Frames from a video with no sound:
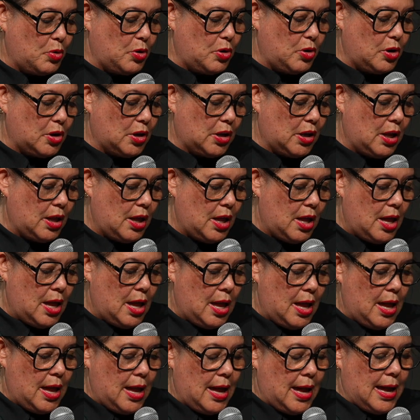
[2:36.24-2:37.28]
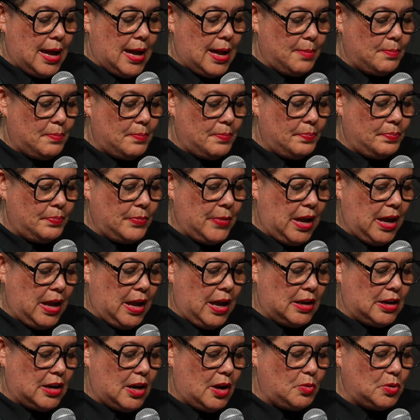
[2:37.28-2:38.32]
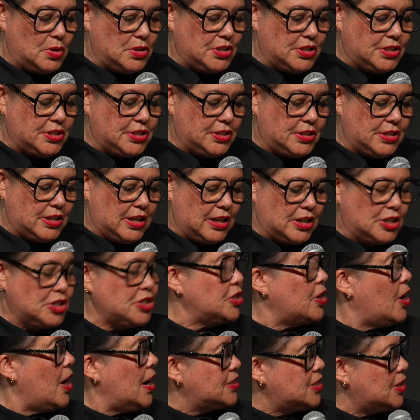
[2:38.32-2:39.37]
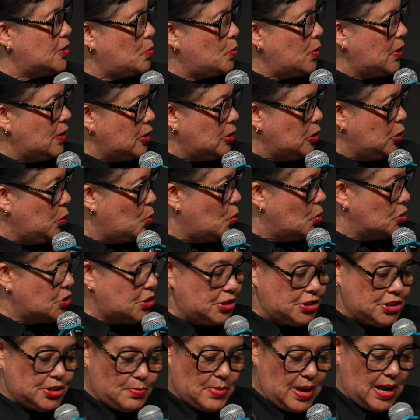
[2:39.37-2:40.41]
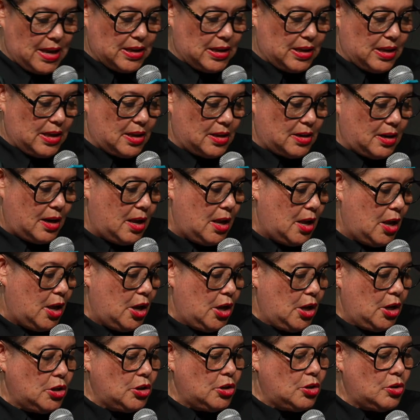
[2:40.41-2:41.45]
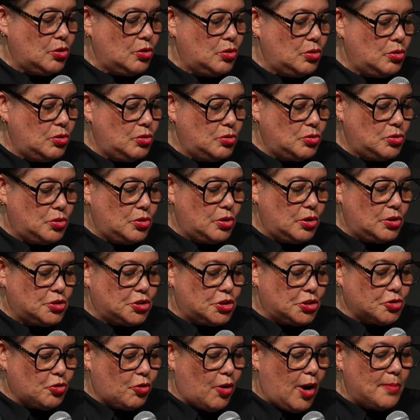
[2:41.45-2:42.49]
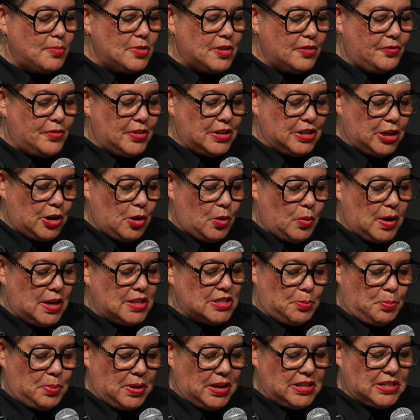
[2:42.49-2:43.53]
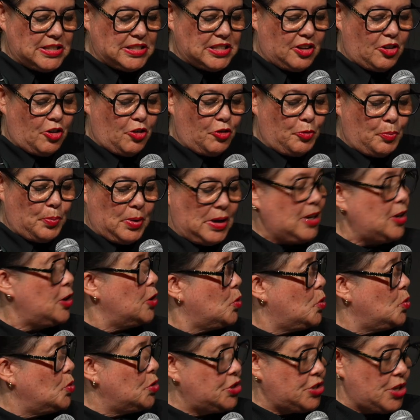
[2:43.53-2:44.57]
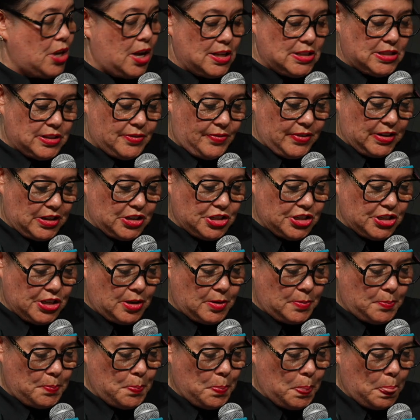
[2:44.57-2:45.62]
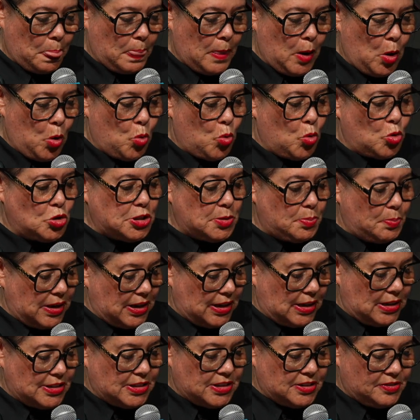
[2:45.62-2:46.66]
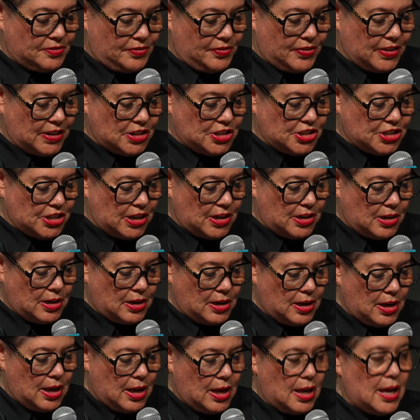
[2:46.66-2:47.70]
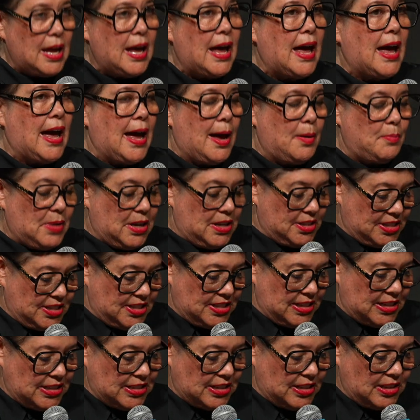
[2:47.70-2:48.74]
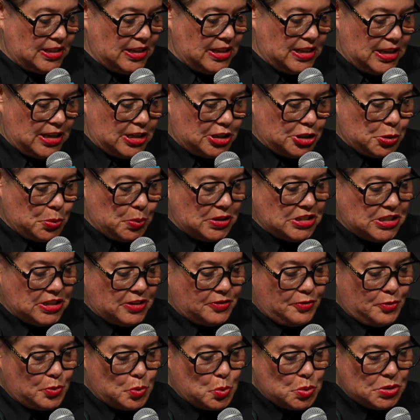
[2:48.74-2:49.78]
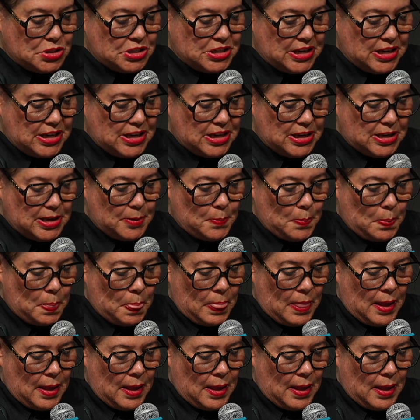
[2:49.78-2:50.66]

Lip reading: work, and I was excited when you wanted to make it. You described the video as a piece of political science fiction or speculative fiction. It's set in the year 2040